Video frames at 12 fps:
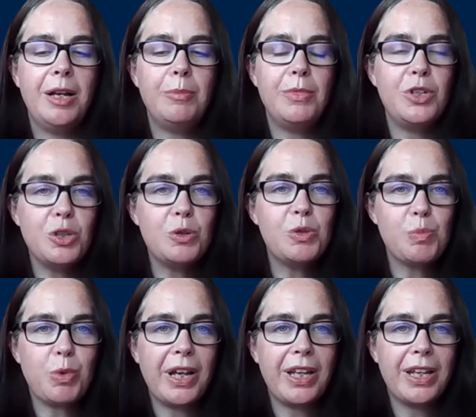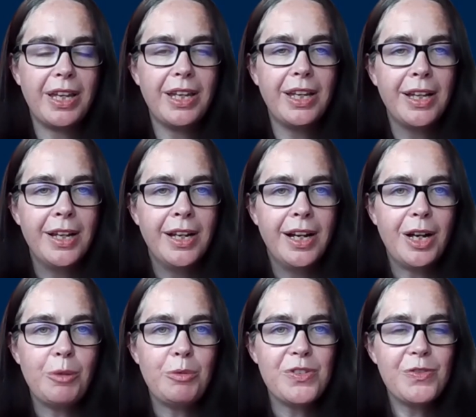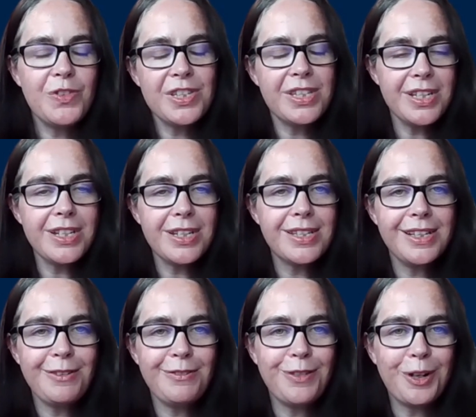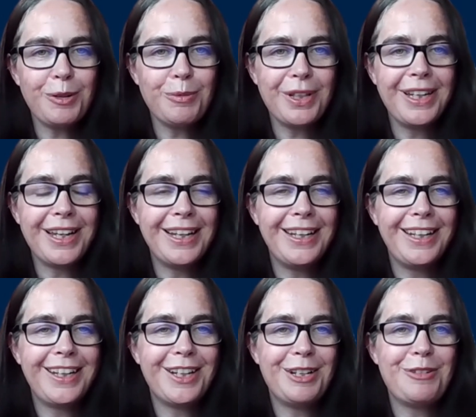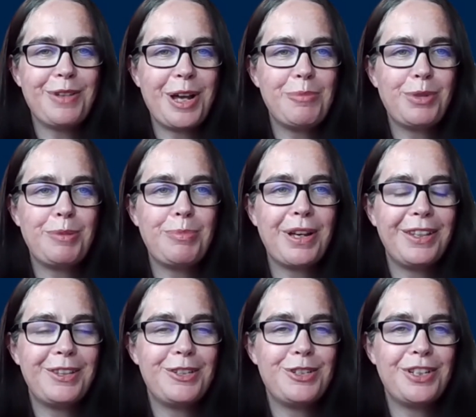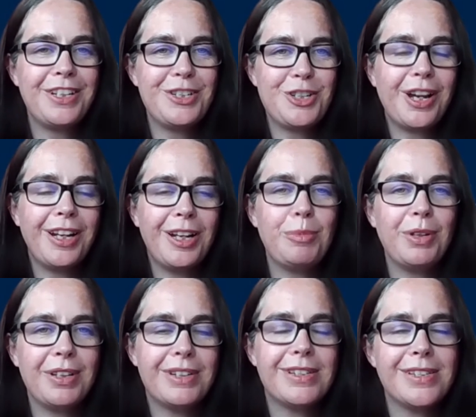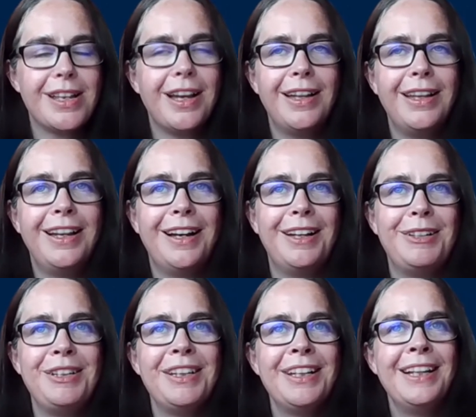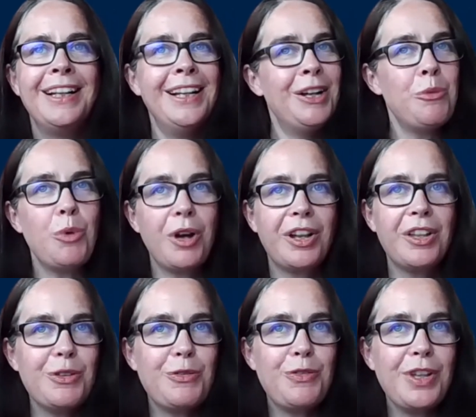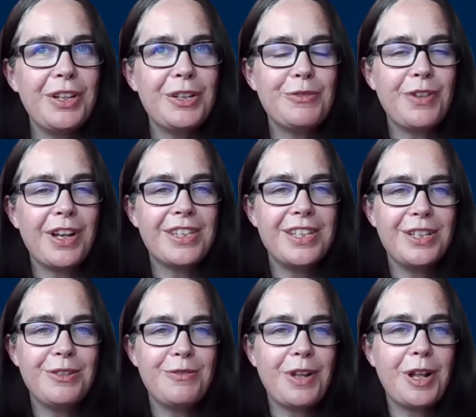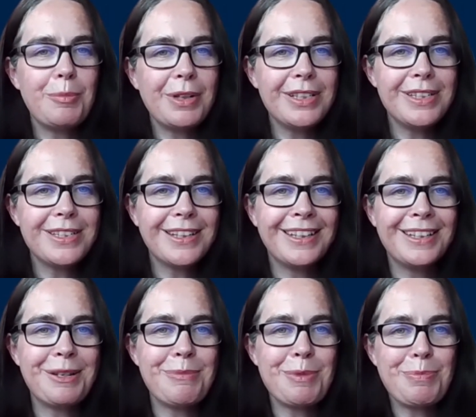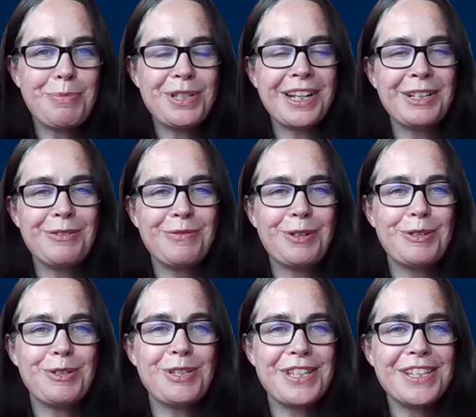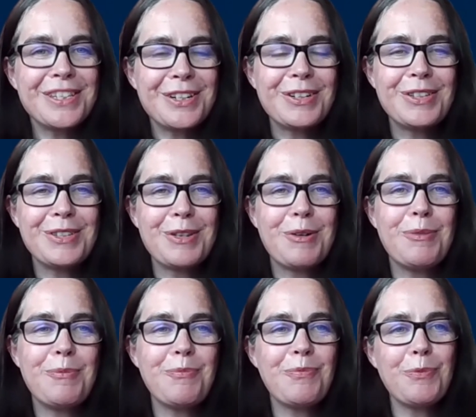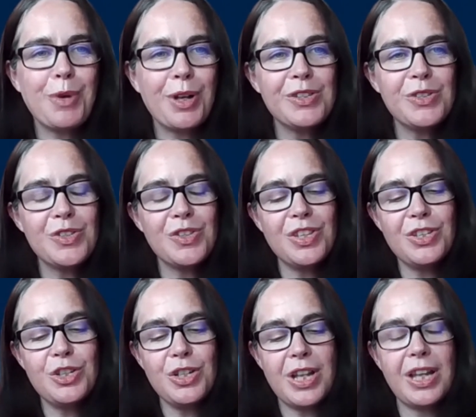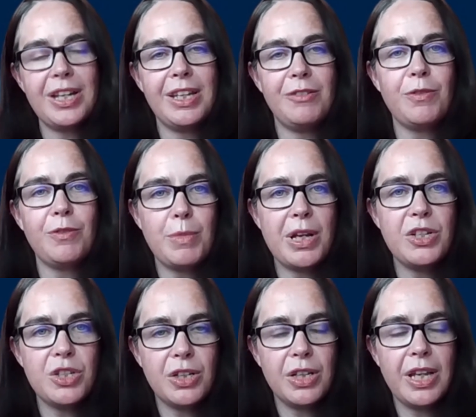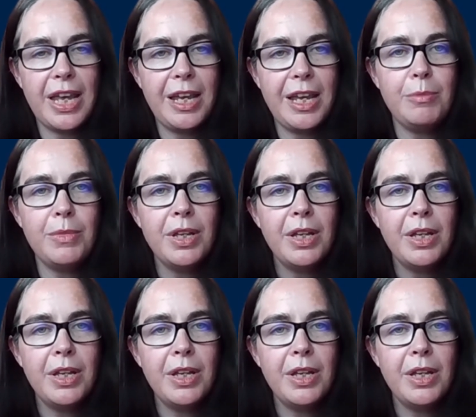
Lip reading: news breaking. I was fastidiously following any kind of outbreak pathogen in China because I work in the field of vaccine development, and I'm a protective older sister. So once the genetic information came,